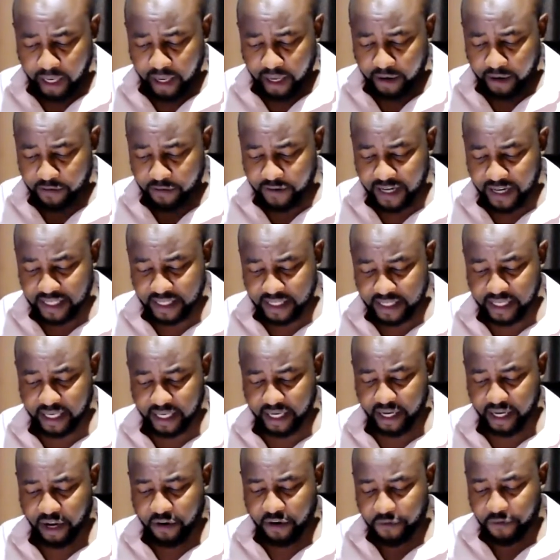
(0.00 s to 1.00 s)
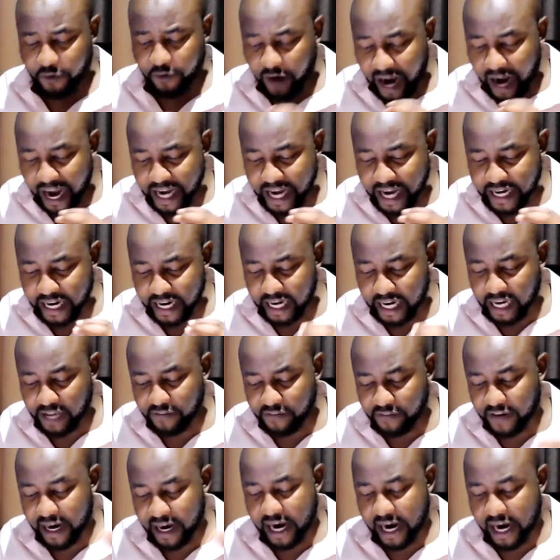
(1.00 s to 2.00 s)
Verse 3, for I
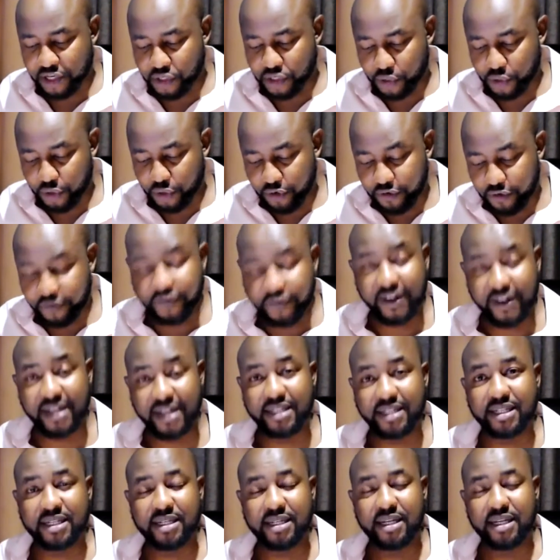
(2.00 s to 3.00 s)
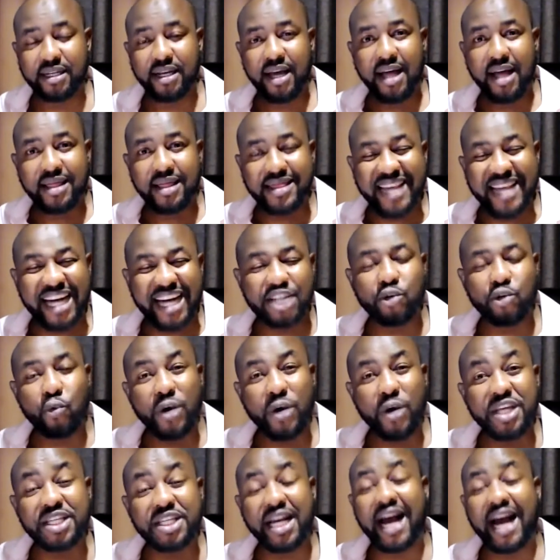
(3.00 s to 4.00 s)
delivered unto you first that
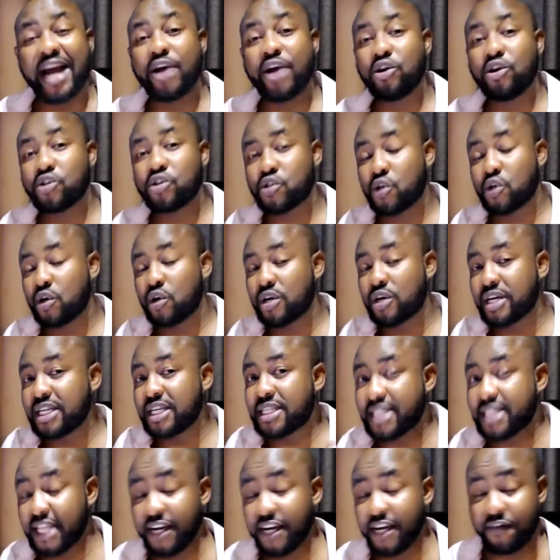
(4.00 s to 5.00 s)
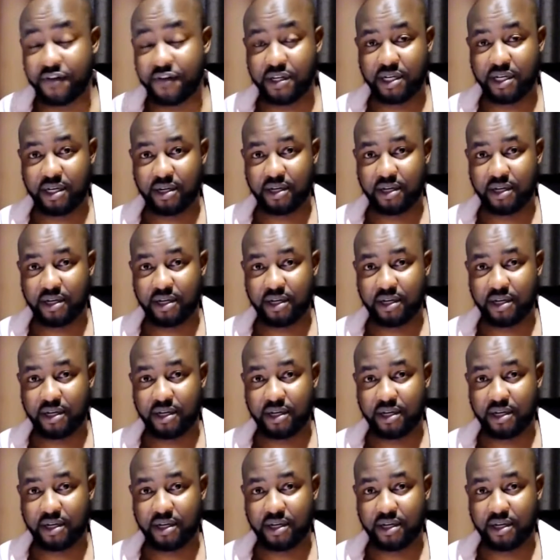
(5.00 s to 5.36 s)
which I also received.